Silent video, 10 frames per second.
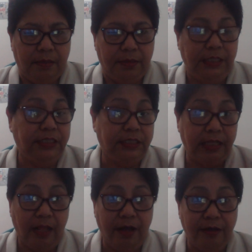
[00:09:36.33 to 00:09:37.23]
this is
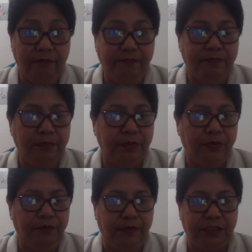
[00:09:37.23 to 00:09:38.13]
live
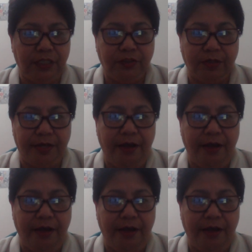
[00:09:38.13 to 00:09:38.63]
conversation I